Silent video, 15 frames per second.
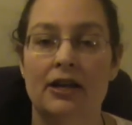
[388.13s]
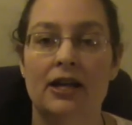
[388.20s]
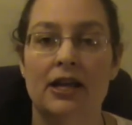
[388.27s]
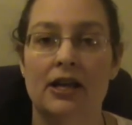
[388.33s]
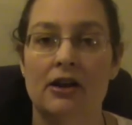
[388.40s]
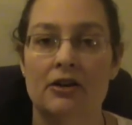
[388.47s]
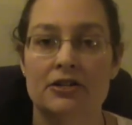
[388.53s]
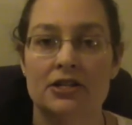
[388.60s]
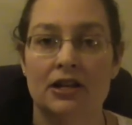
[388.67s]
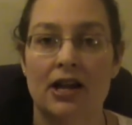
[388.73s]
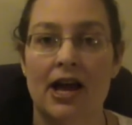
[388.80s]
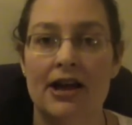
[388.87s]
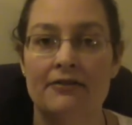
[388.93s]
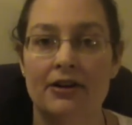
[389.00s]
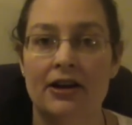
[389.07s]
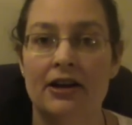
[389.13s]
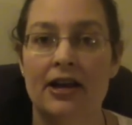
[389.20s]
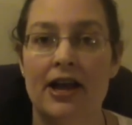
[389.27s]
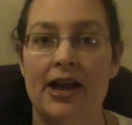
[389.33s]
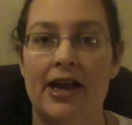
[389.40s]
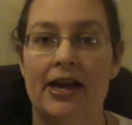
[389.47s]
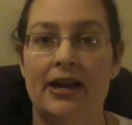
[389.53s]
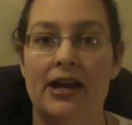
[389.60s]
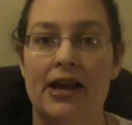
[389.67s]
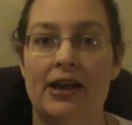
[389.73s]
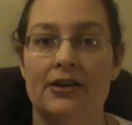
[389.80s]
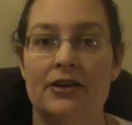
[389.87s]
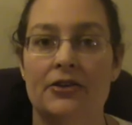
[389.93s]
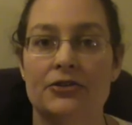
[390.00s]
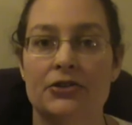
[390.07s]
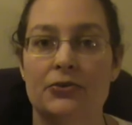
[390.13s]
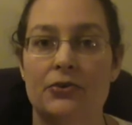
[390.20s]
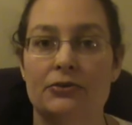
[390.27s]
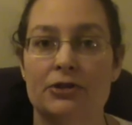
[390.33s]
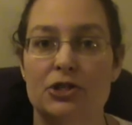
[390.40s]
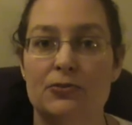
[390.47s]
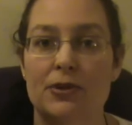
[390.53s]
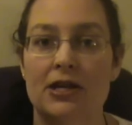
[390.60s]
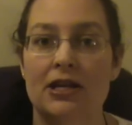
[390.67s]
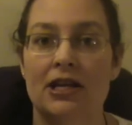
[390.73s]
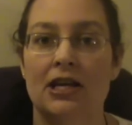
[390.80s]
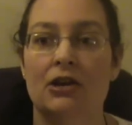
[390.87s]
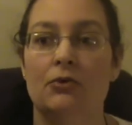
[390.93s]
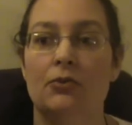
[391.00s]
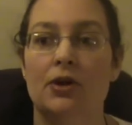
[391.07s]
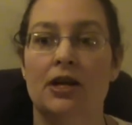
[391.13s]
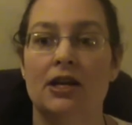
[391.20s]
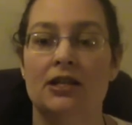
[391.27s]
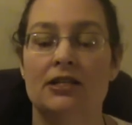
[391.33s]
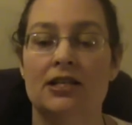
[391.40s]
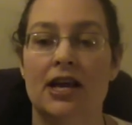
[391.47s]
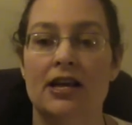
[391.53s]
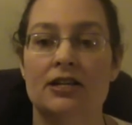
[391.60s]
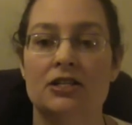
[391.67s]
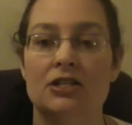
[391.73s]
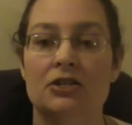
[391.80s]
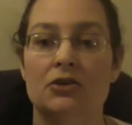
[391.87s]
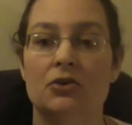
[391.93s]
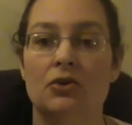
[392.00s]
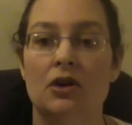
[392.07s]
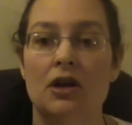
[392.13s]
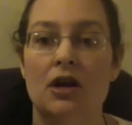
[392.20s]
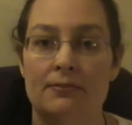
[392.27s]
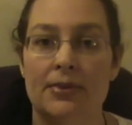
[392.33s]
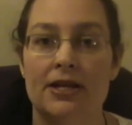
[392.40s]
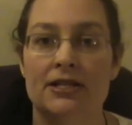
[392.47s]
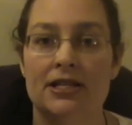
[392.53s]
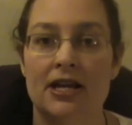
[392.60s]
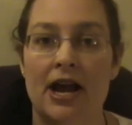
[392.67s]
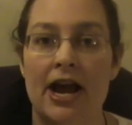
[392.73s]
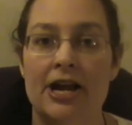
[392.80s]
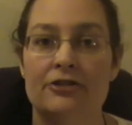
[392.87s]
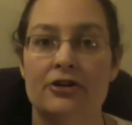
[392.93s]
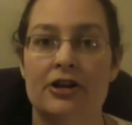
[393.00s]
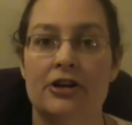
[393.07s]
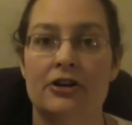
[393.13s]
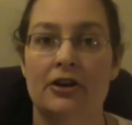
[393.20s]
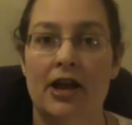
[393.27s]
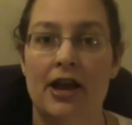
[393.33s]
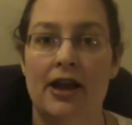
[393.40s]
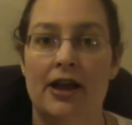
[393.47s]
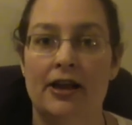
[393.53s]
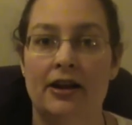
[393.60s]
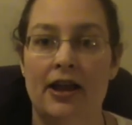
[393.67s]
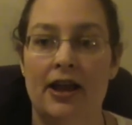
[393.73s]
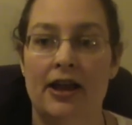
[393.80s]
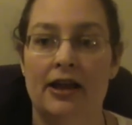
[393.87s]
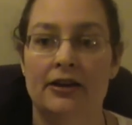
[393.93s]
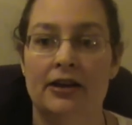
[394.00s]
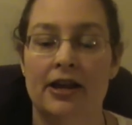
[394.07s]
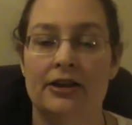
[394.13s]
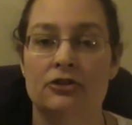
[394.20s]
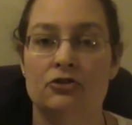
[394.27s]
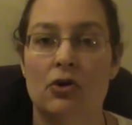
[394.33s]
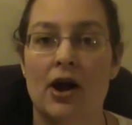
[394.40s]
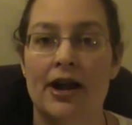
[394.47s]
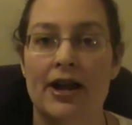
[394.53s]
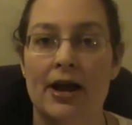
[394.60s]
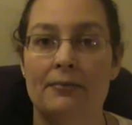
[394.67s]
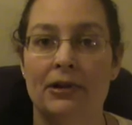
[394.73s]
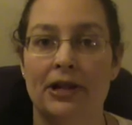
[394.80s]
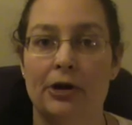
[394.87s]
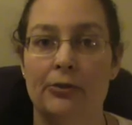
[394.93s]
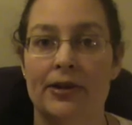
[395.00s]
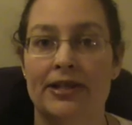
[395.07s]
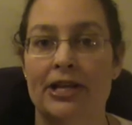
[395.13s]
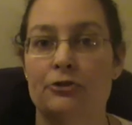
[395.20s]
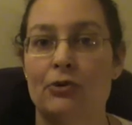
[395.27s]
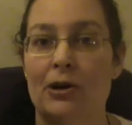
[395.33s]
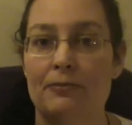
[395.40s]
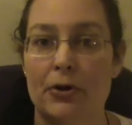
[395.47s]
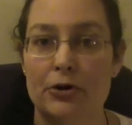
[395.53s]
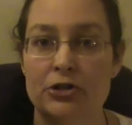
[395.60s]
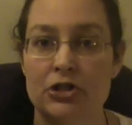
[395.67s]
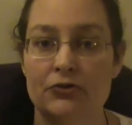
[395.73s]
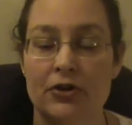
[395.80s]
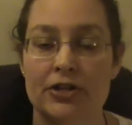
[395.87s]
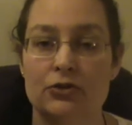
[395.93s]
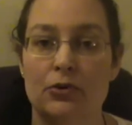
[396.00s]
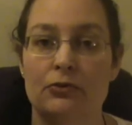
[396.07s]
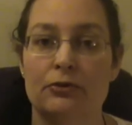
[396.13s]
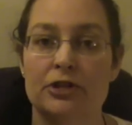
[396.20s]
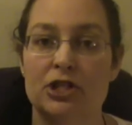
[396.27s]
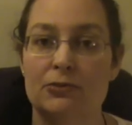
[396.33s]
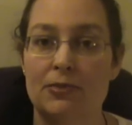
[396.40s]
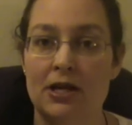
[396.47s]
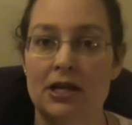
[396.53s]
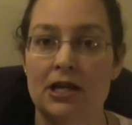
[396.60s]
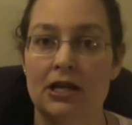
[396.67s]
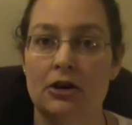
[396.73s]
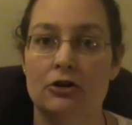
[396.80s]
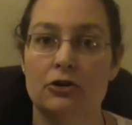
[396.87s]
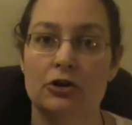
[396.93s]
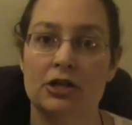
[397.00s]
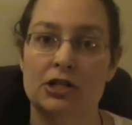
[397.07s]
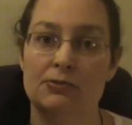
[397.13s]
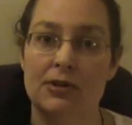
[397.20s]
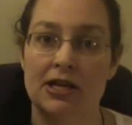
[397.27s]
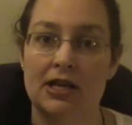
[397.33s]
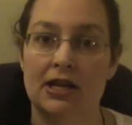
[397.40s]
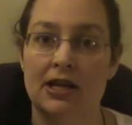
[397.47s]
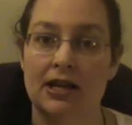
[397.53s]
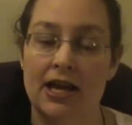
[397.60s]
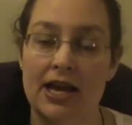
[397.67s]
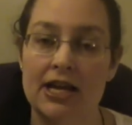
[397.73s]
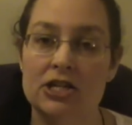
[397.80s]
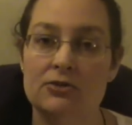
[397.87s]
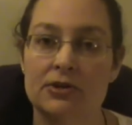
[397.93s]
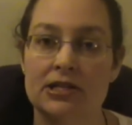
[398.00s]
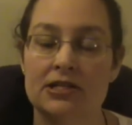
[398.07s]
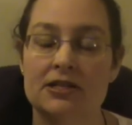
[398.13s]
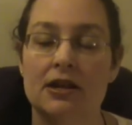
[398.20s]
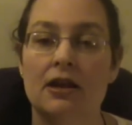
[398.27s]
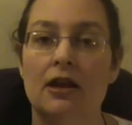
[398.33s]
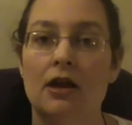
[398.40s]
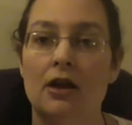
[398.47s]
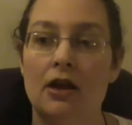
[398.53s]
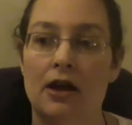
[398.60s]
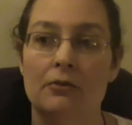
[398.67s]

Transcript: it in our saliva, and also when we're speaking we tend to get a bit dehydrated and dry up a little bit. That's why most of us, when we're speaking or doing speaking engagements,